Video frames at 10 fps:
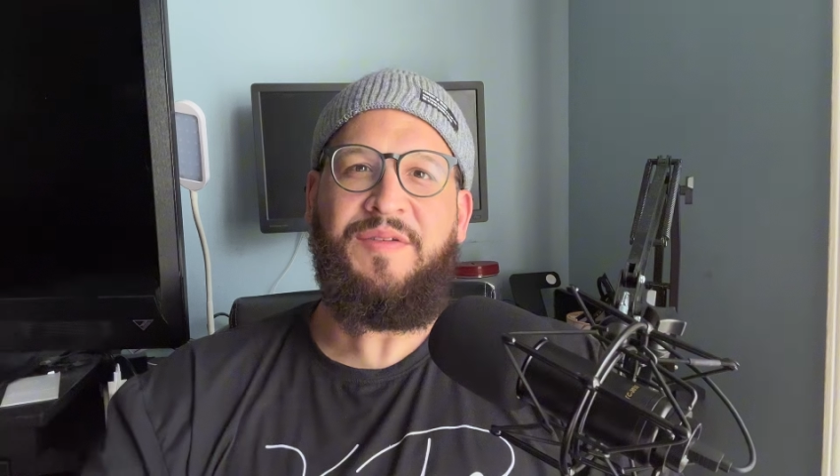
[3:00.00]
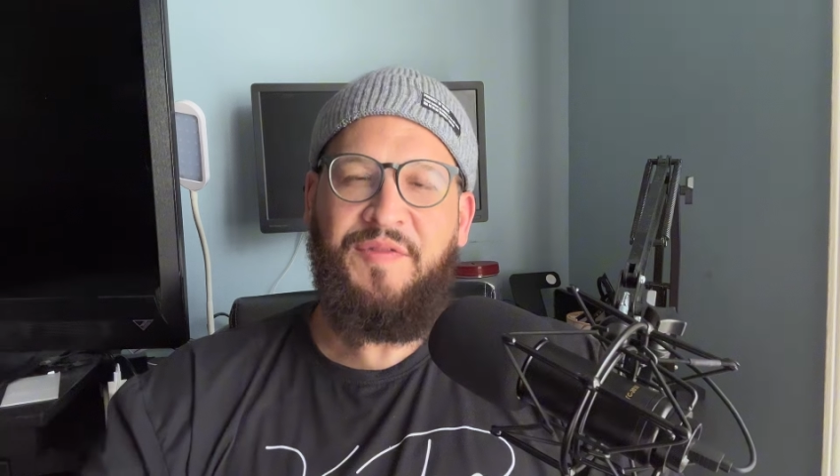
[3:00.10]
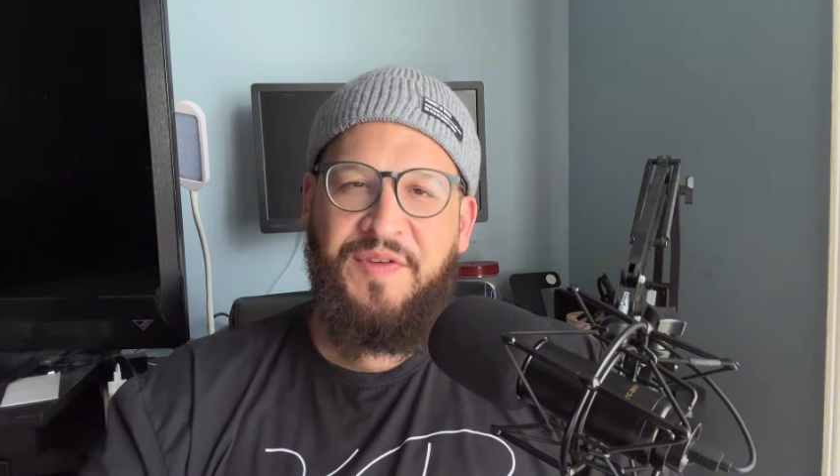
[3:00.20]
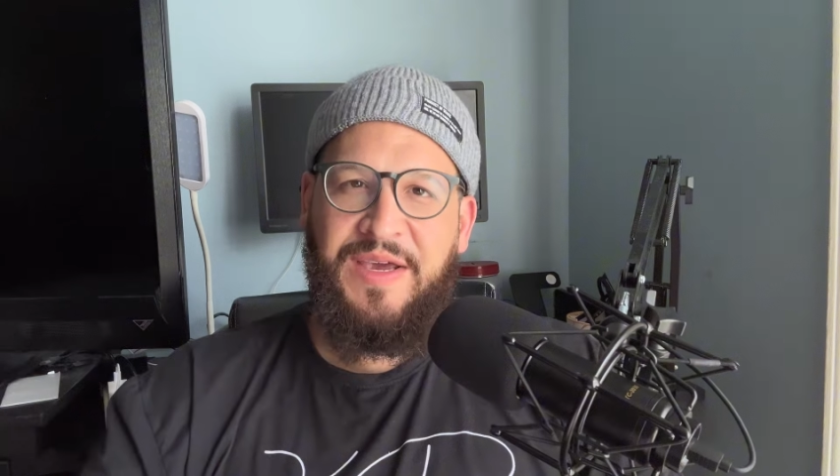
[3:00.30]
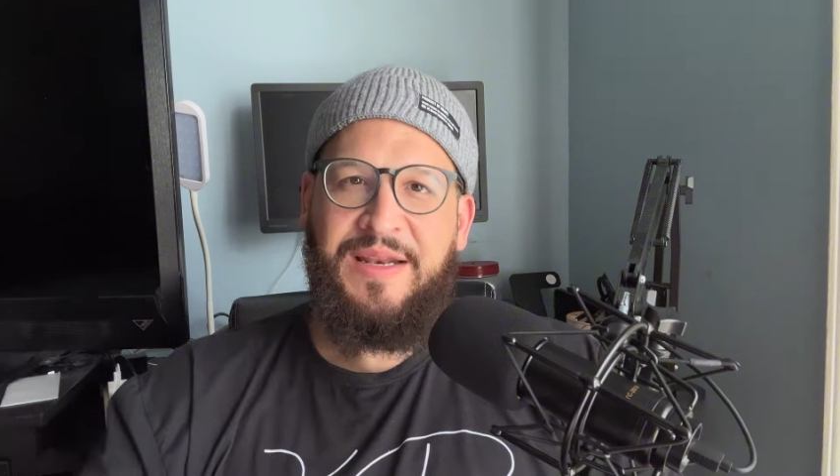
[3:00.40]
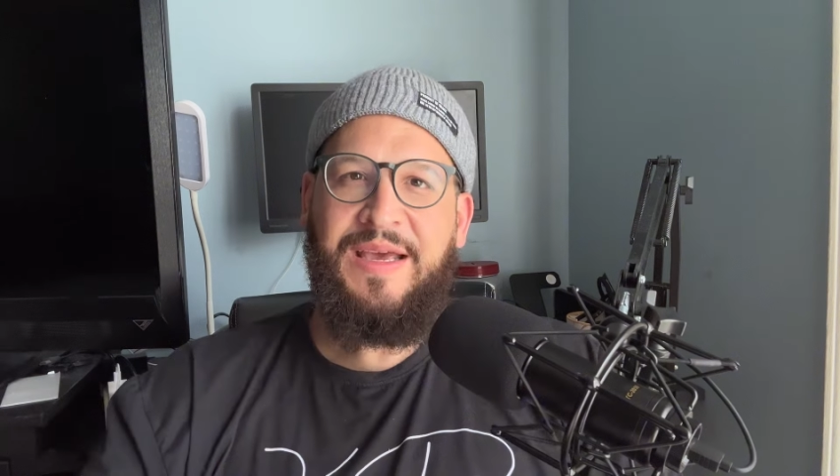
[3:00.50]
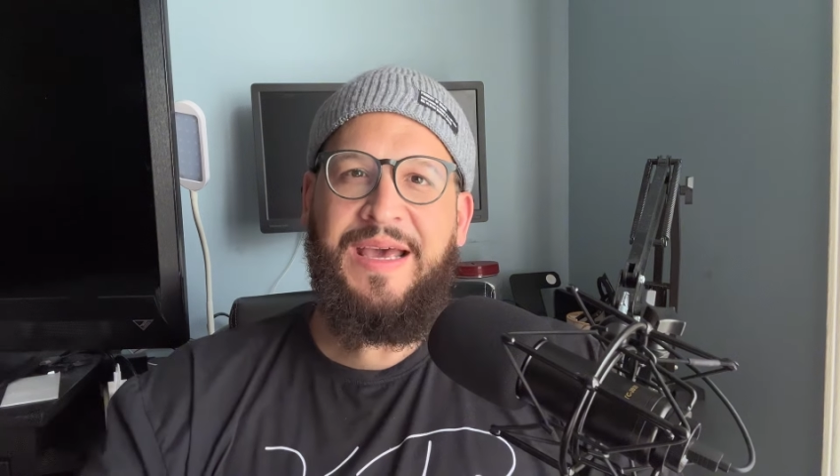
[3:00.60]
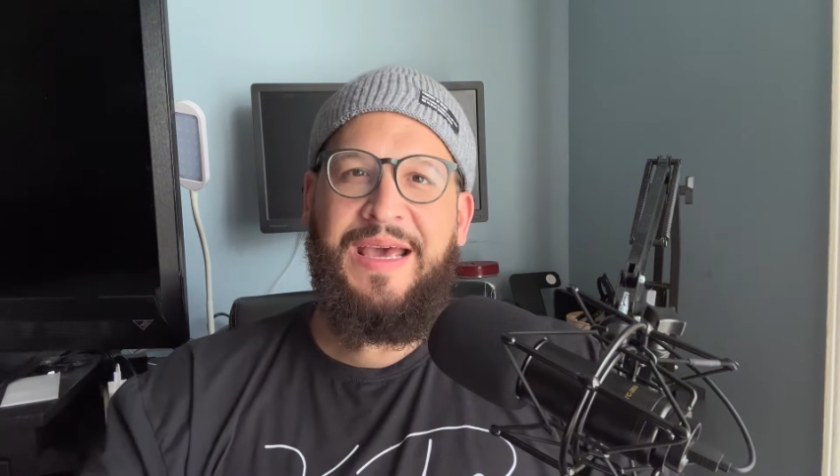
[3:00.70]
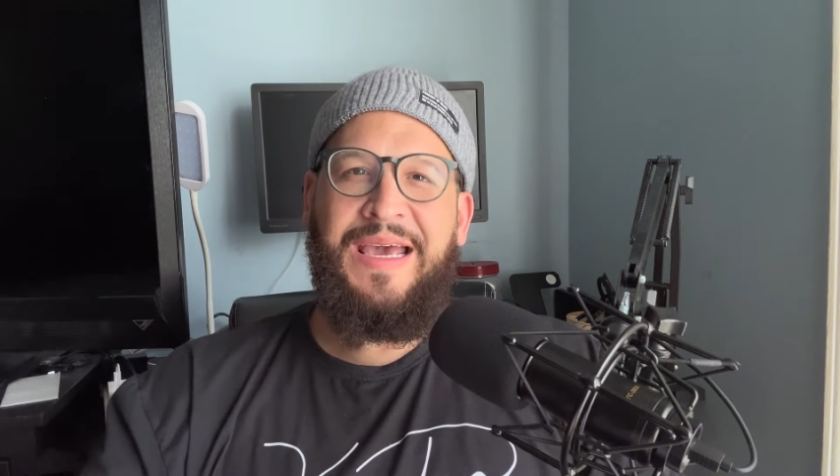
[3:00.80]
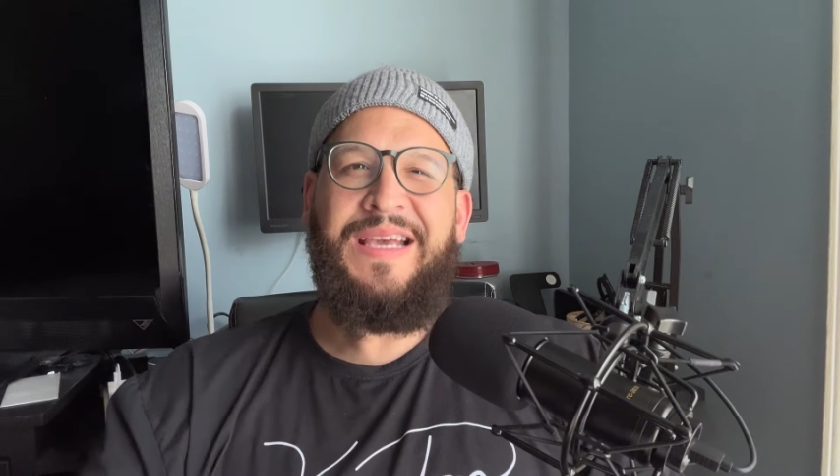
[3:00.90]
feet.
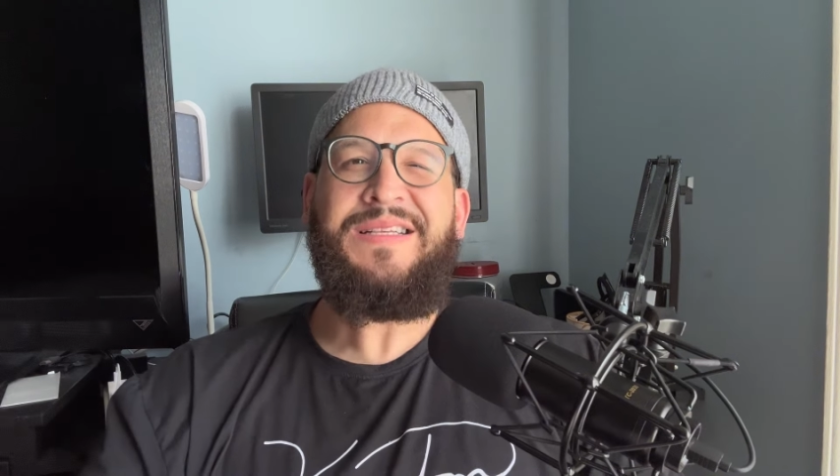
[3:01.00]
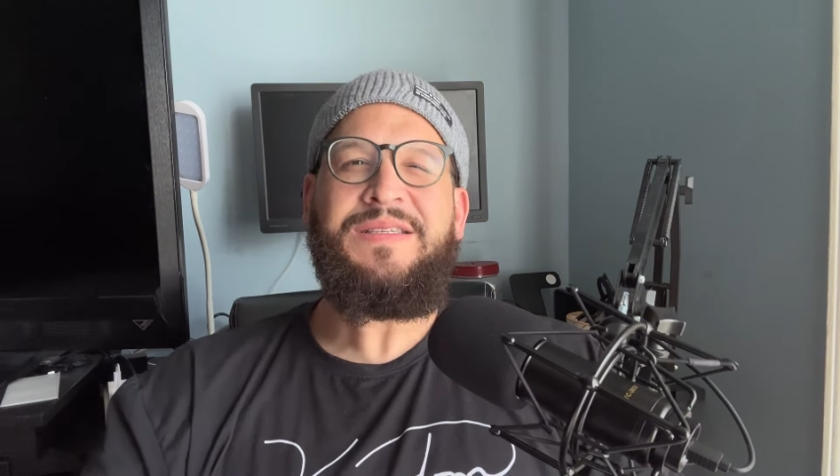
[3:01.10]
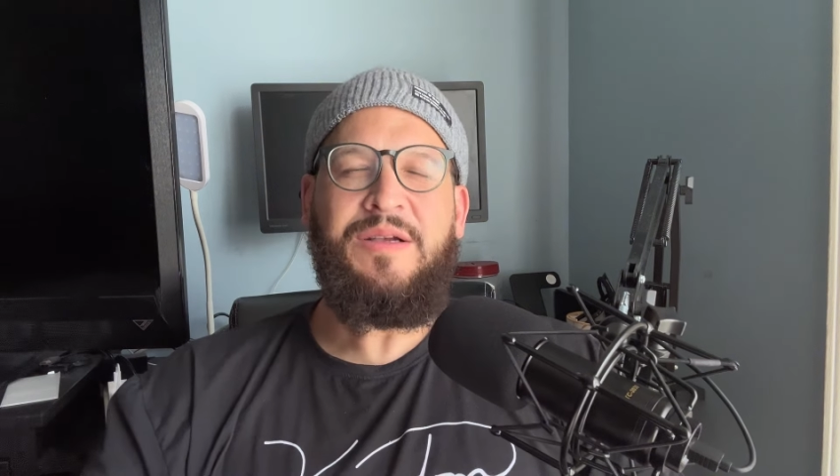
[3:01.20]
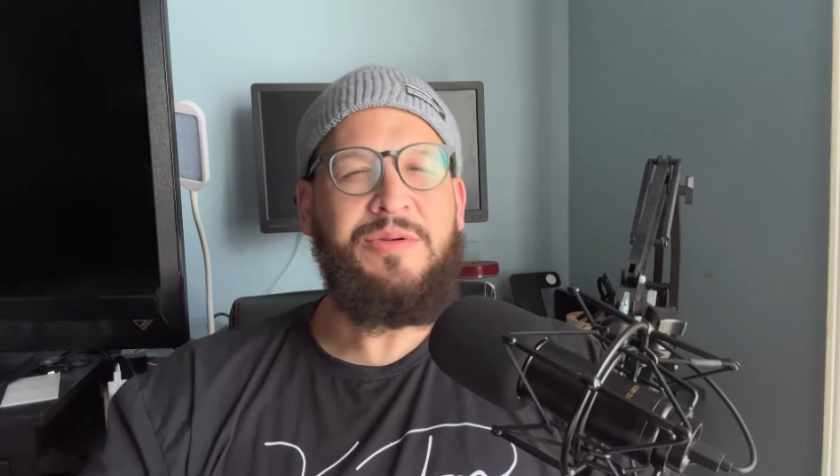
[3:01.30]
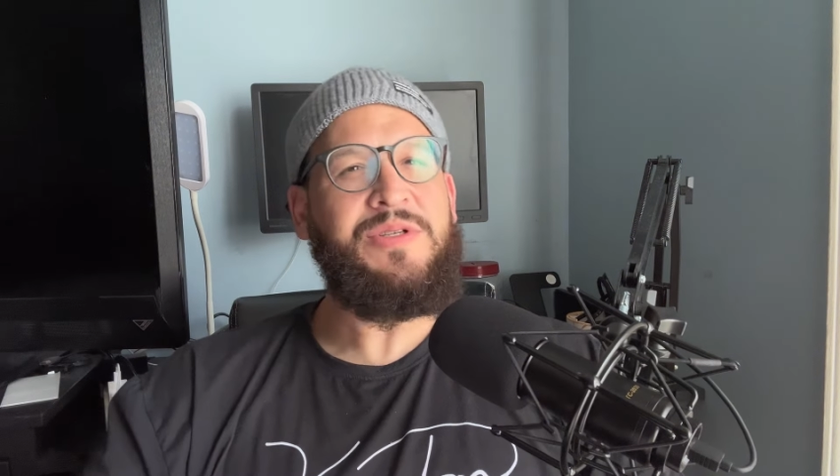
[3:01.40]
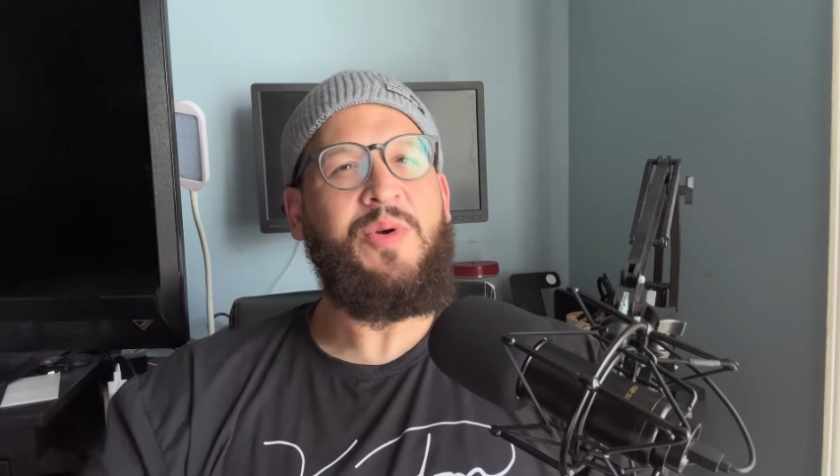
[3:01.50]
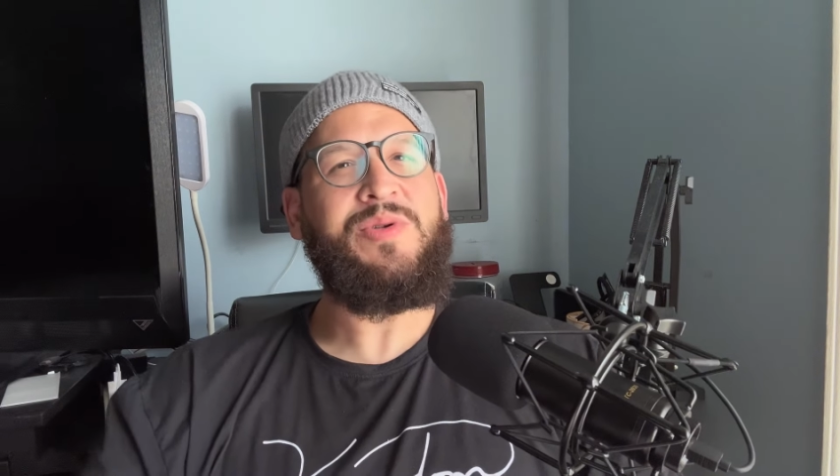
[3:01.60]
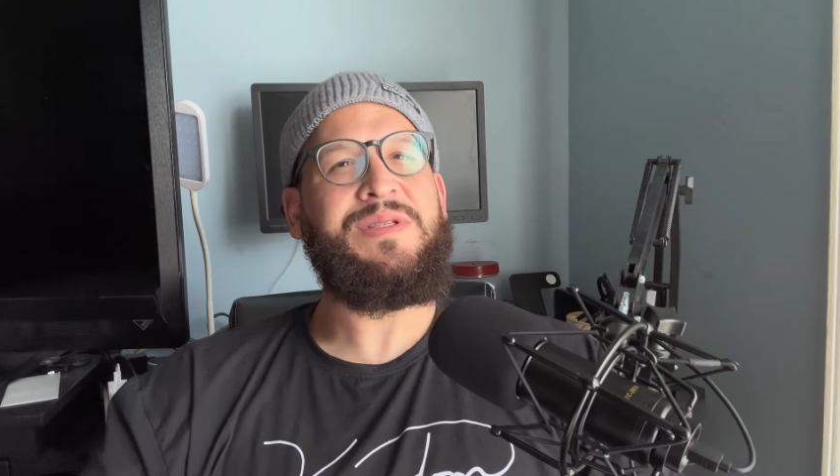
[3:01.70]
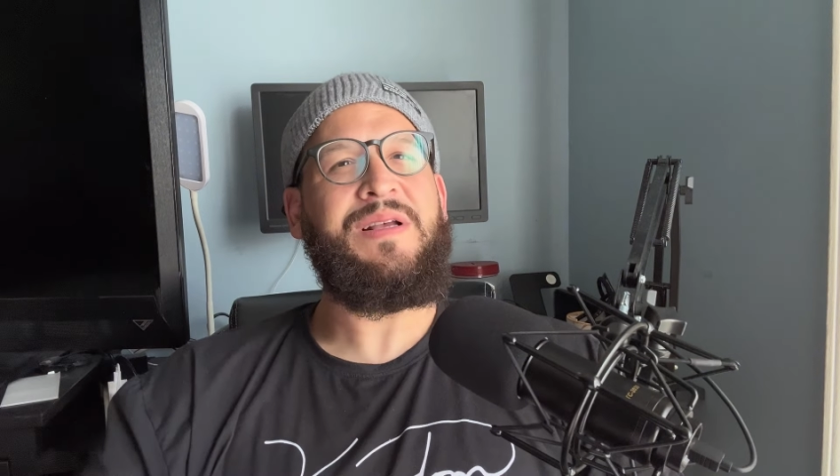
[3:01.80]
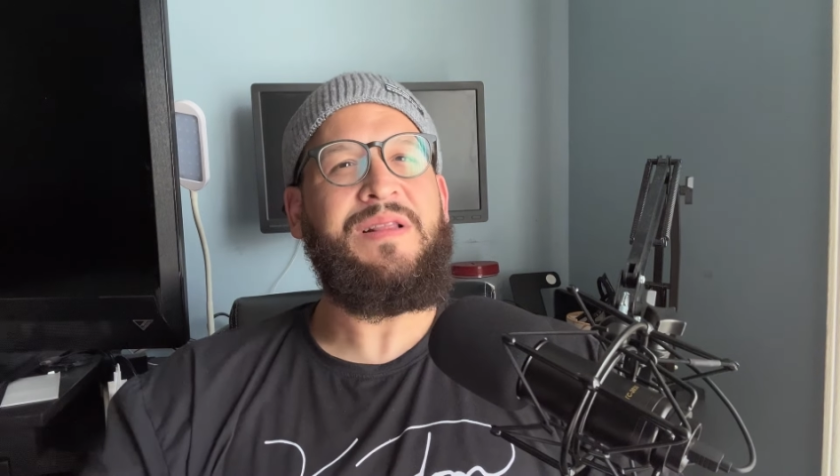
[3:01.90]
He still
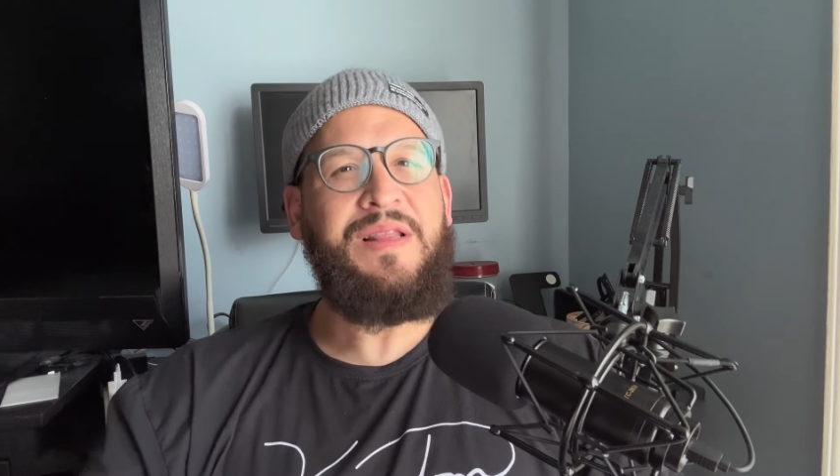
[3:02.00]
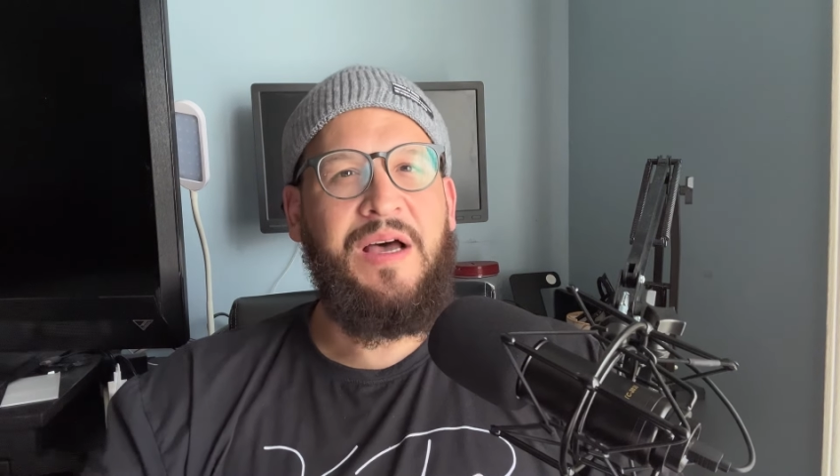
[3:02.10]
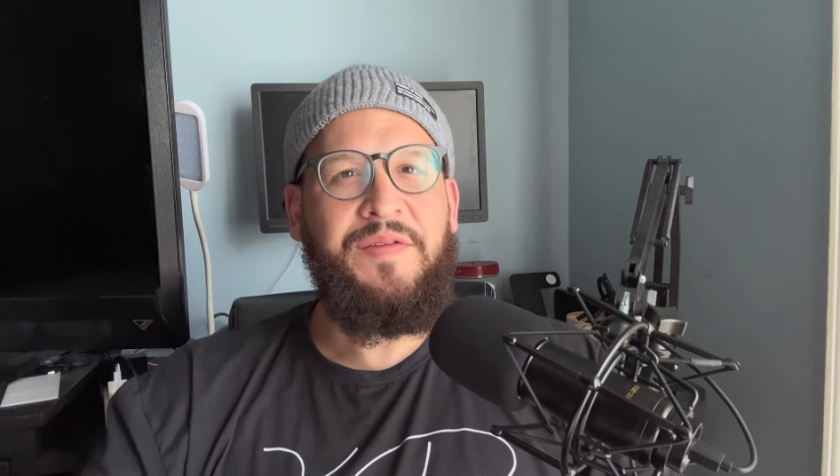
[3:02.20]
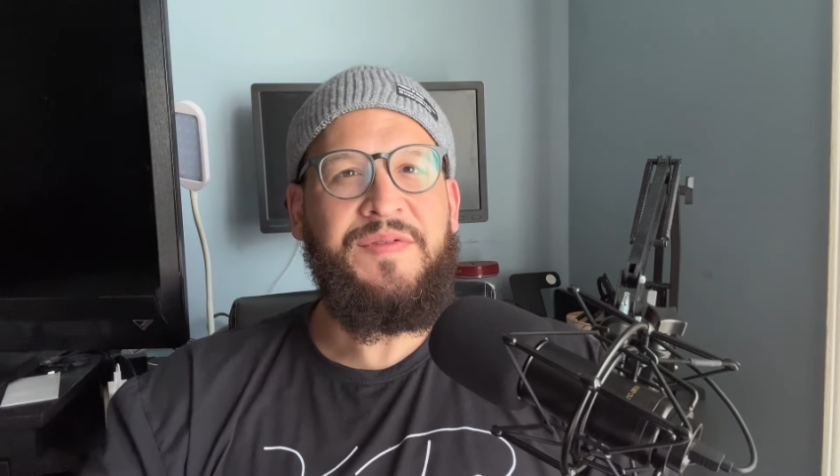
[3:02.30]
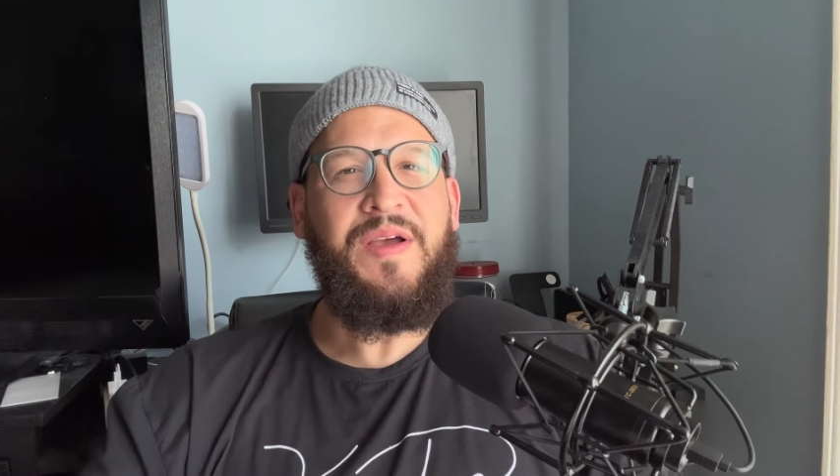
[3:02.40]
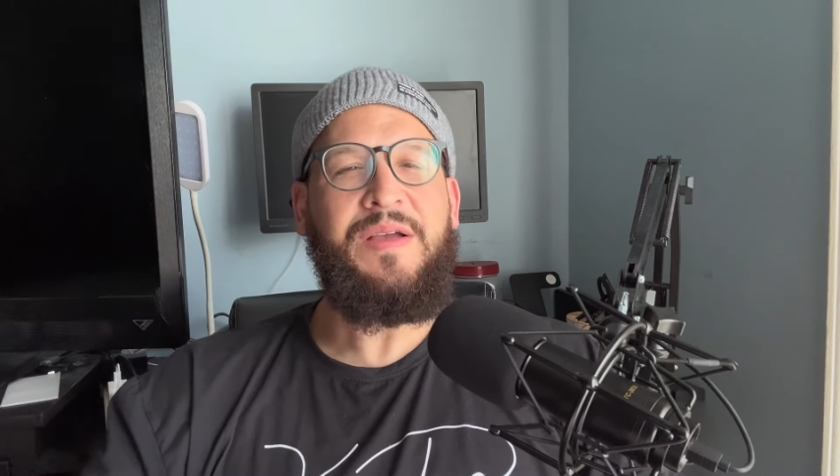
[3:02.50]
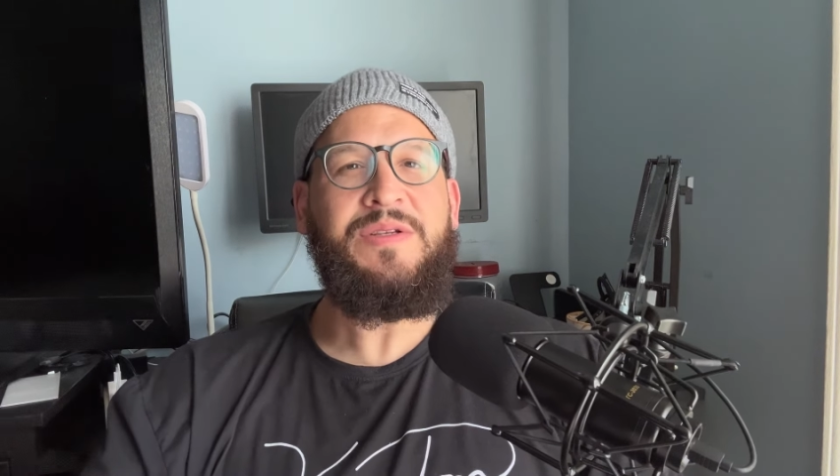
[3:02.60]
chose to love